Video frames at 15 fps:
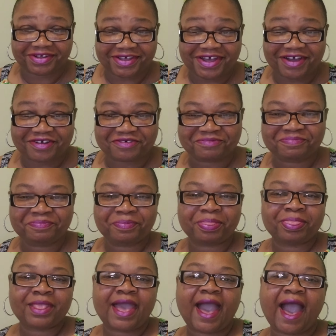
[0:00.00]
to go.
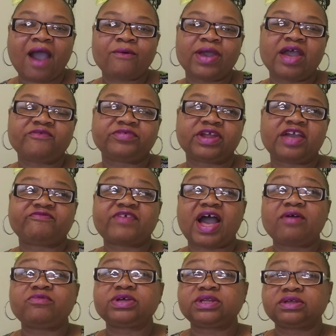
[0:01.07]
However, if
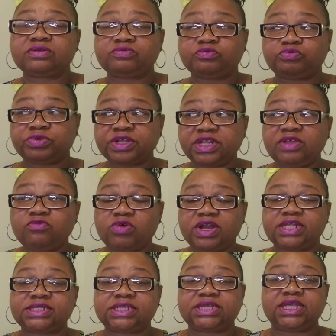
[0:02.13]
I would have really
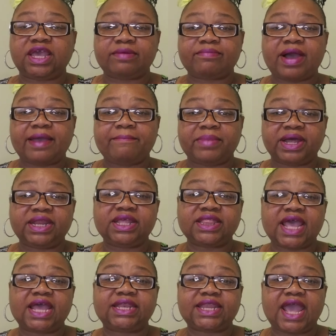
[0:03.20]
wanted to get my money
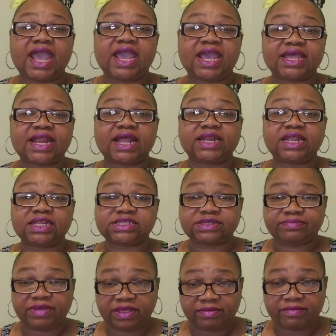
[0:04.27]
that day and I needed to
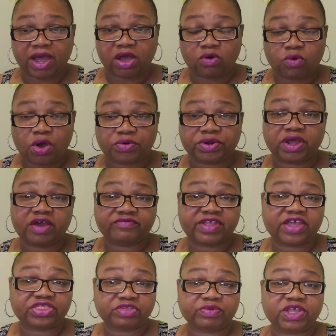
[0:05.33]
meet my quota of
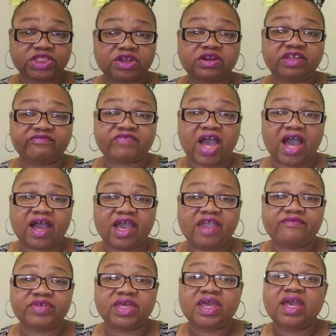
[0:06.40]
that
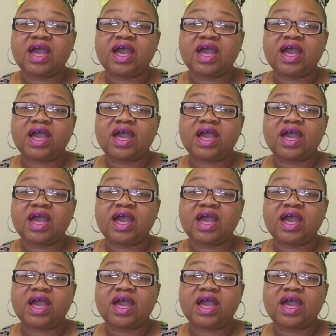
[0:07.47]
$335,